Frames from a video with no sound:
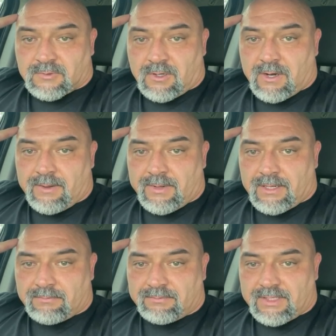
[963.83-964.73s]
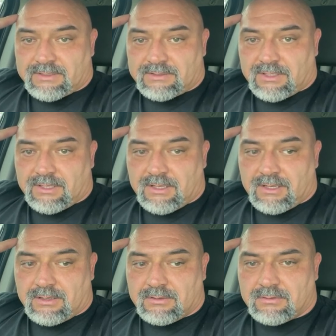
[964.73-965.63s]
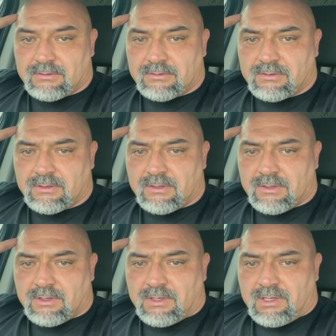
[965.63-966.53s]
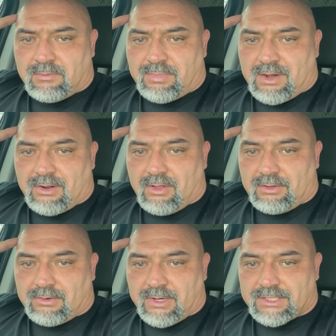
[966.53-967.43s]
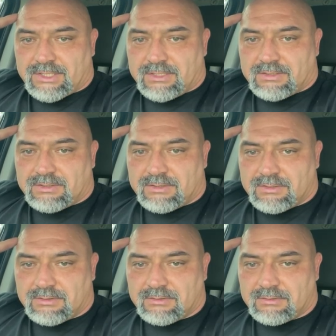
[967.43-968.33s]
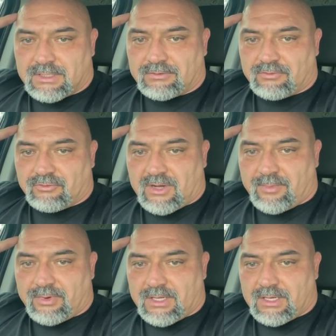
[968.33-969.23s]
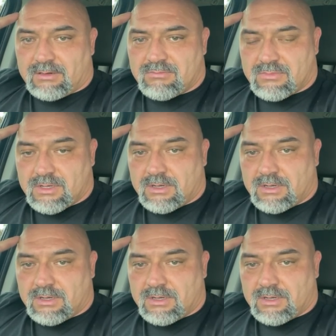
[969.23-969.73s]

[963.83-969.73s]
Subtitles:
All right, man, that's about all the questions. Thanks for dropping in.